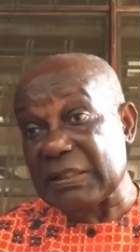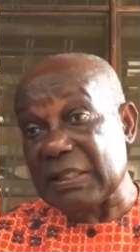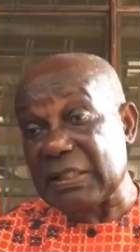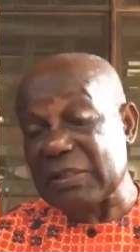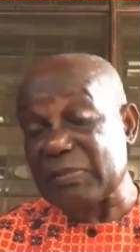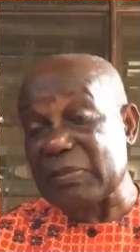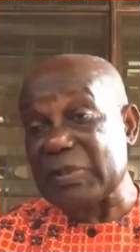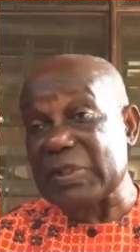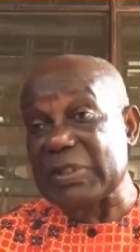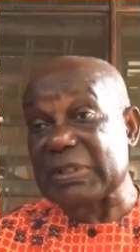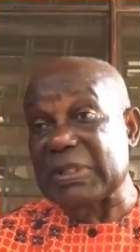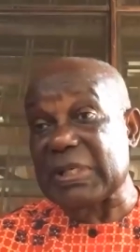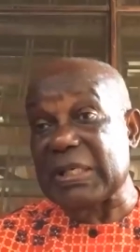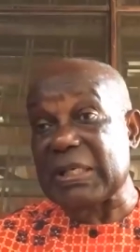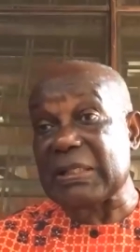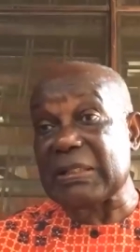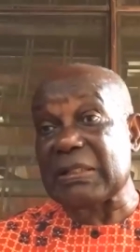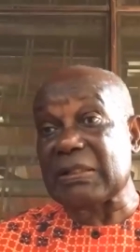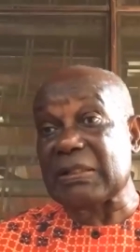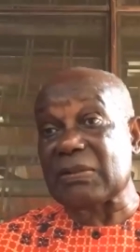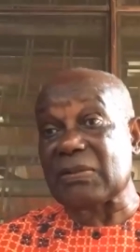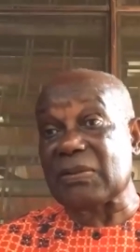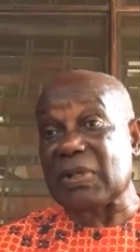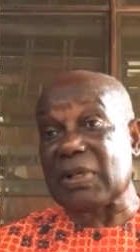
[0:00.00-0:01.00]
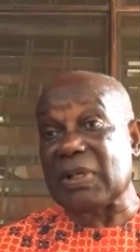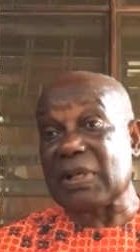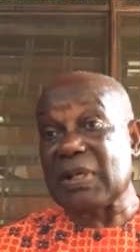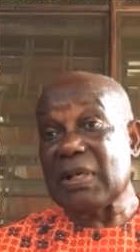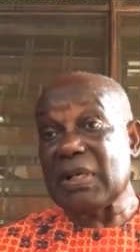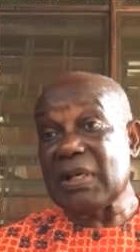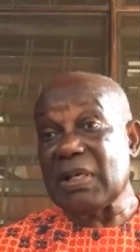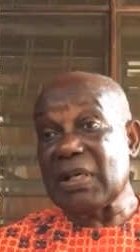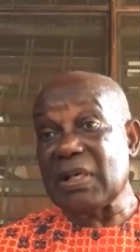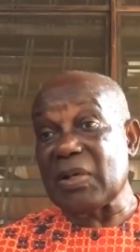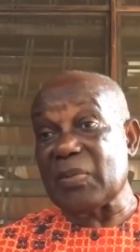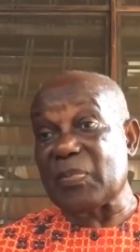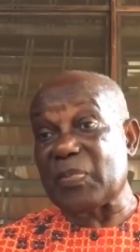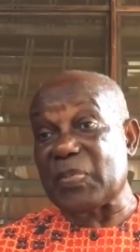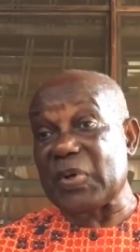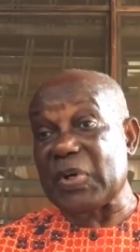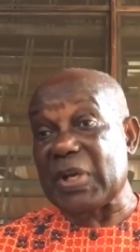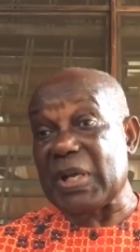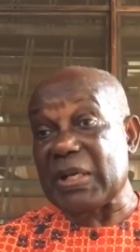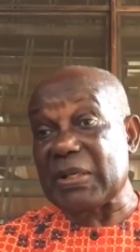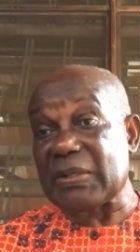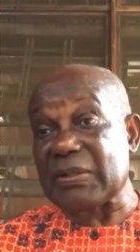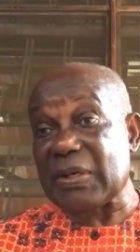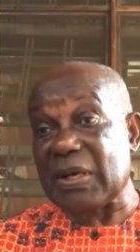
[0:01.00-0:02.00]
has been turned into a a
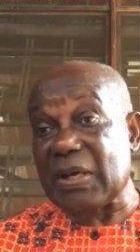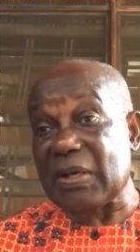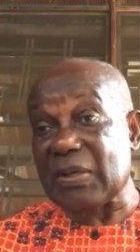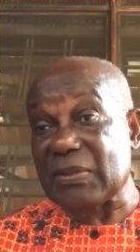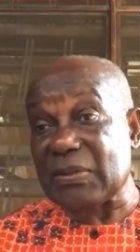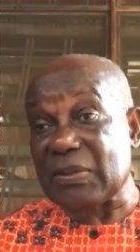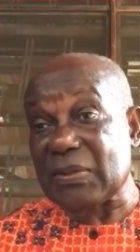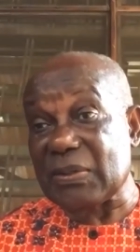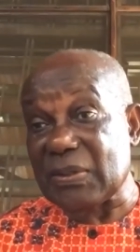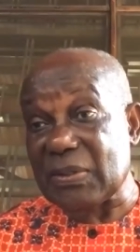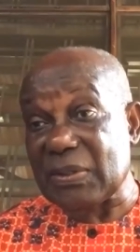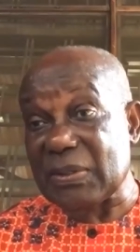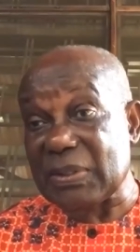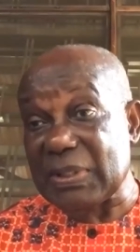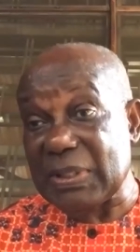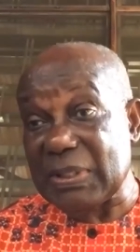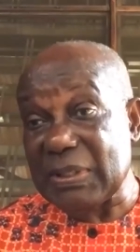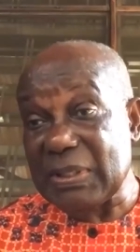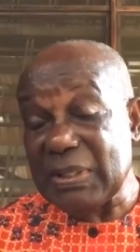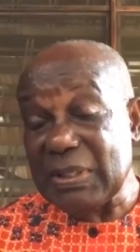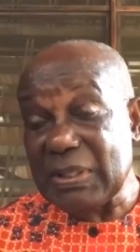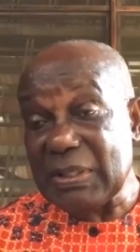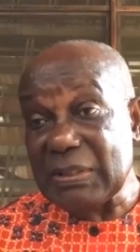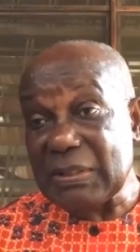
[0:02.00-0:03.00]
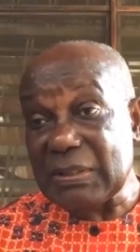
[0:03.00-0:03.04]
prayer ground or uh,